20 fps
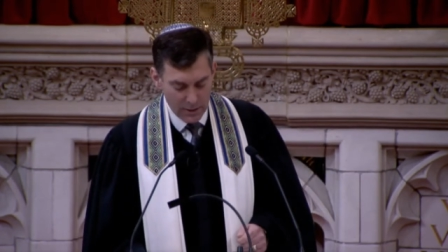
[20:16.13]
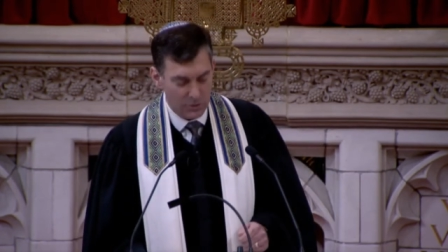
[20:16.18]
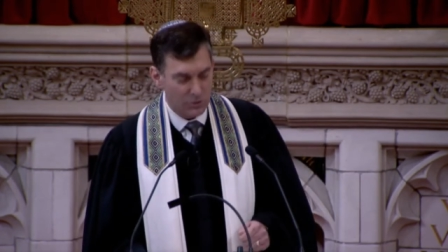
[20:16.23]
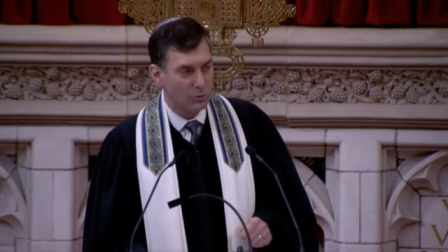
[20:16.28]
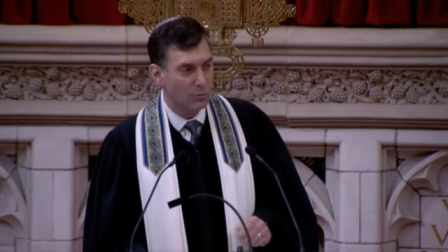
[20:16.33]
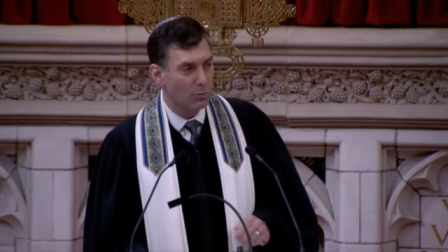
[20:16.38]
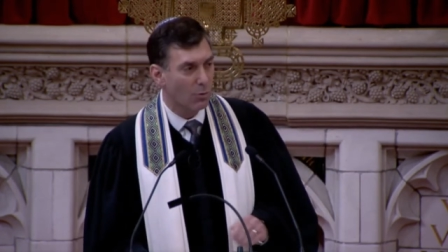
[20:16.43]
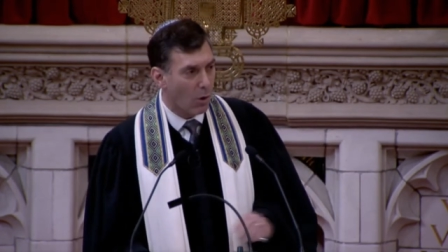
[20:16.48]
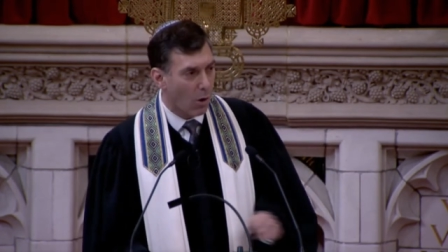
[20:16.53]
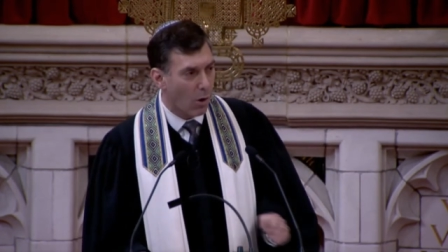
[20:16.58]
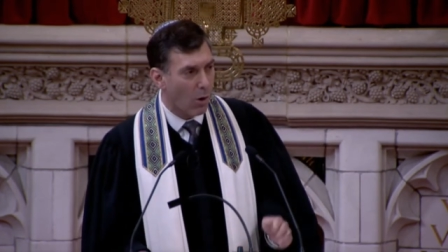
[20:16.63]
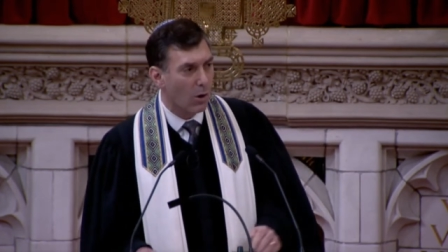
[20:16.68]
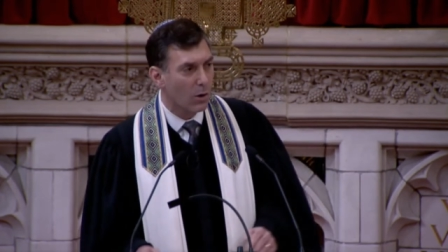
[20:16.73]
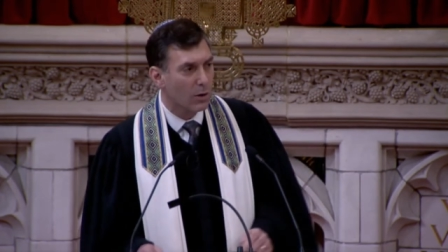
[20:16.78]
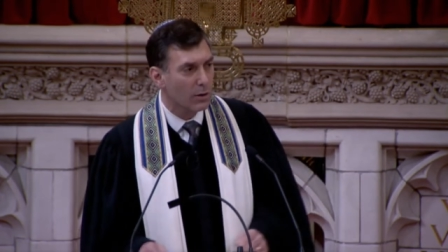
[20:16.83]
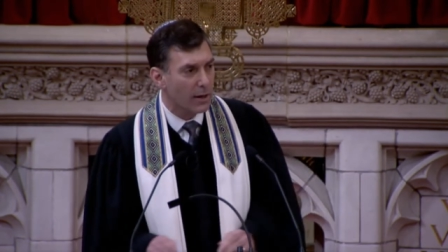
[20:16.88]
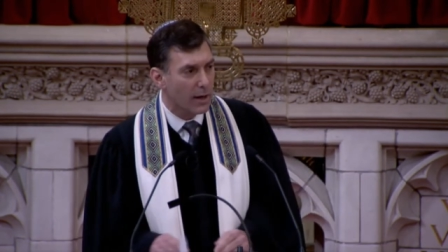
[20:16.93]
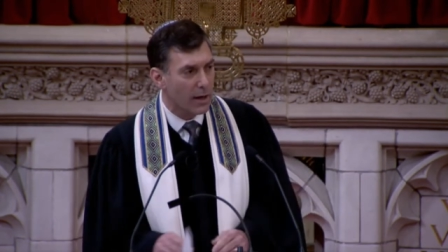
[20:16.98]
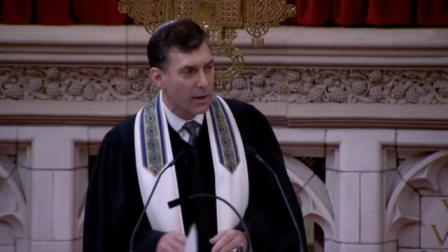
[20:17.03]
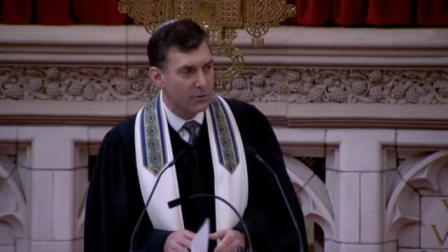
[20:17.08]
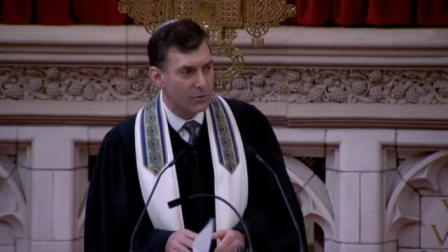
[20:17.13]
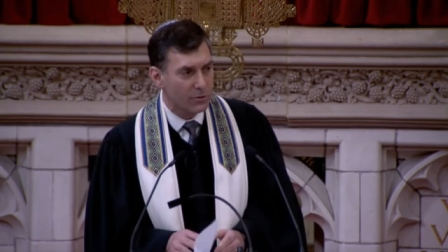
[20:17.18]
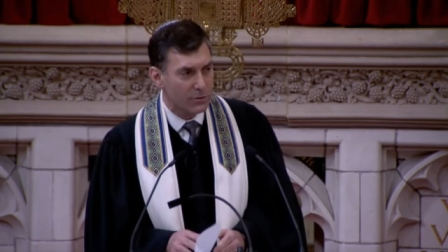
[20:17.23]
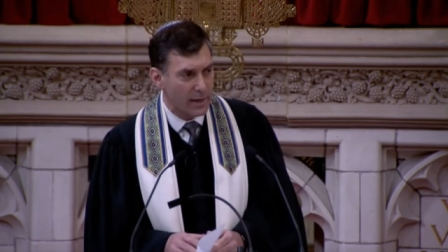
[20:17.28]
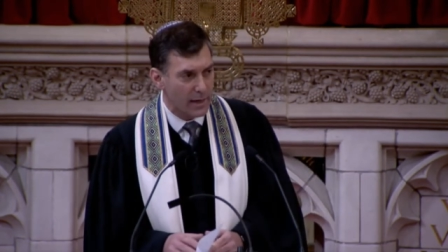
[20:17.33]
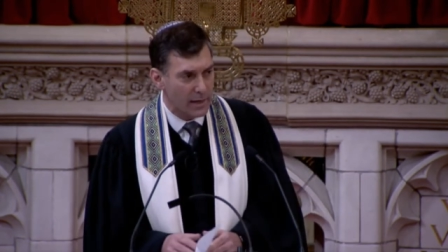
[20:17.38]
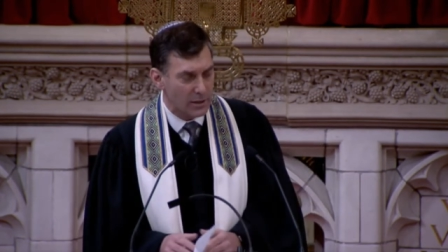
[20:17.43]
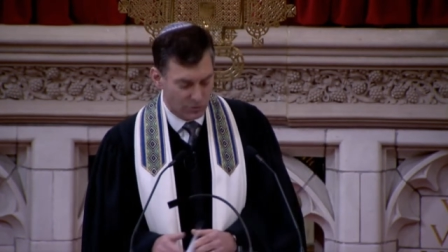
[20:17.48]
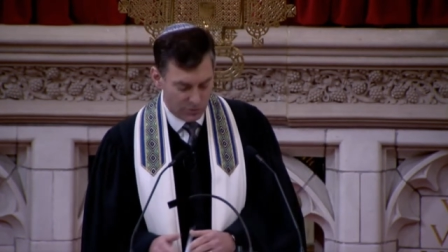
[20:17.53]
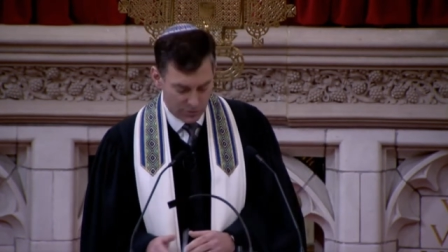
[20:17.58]
to all other
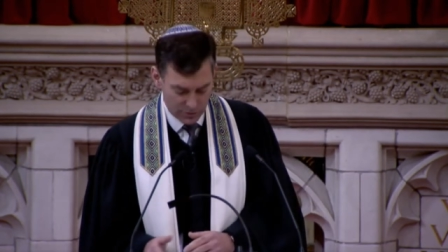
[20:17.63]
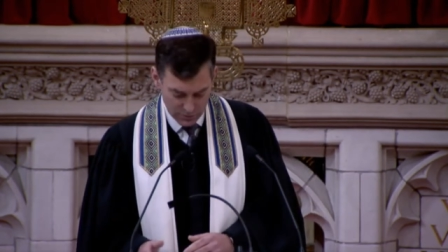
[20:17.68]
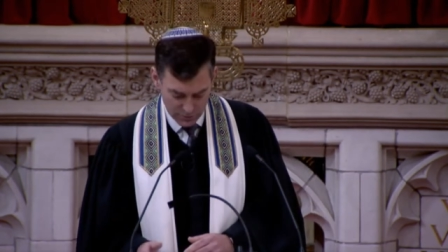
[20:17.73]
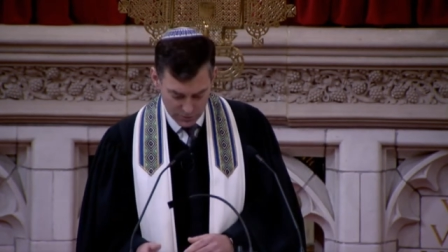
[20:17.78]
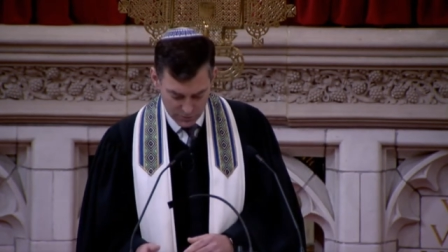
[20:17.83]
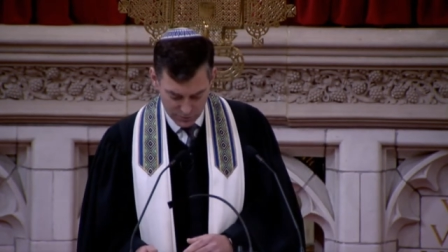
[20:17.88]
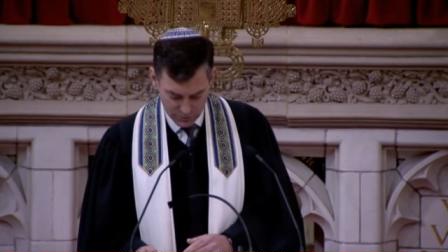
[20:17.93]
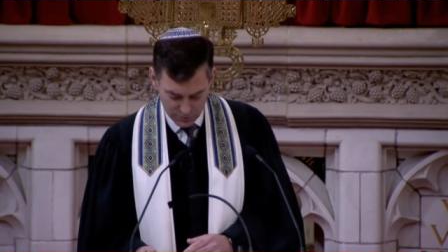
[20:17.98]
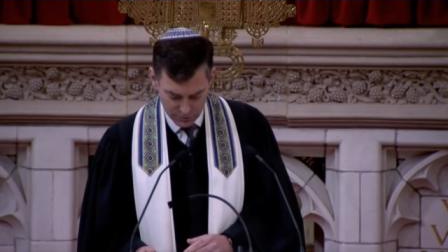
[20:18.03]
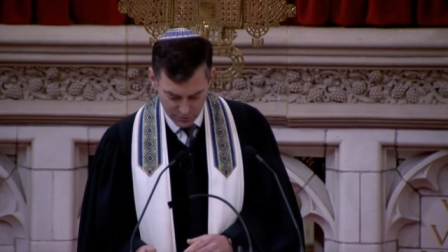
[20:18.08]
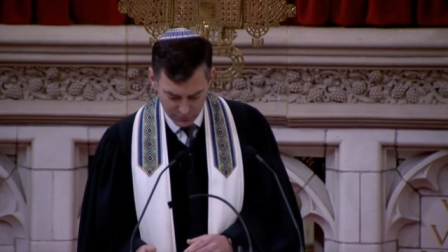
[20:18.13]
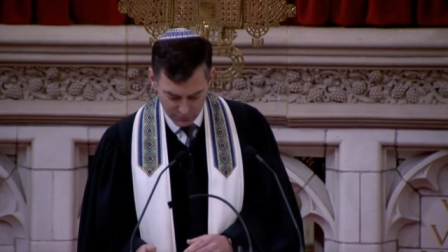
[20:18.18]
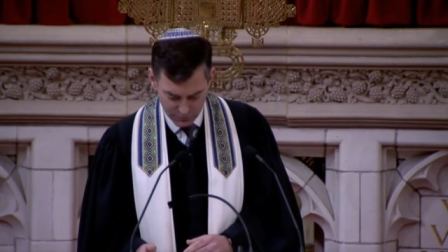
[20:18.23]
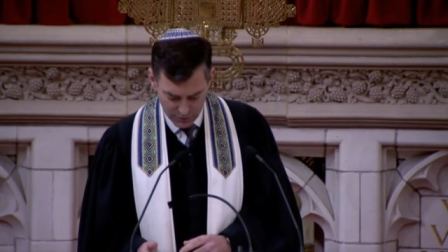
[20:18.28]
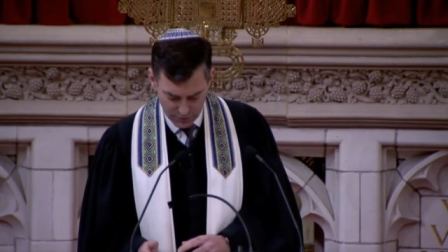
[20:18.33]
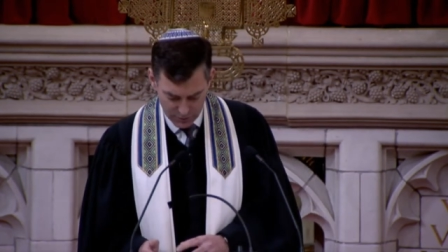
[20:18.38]
nations of the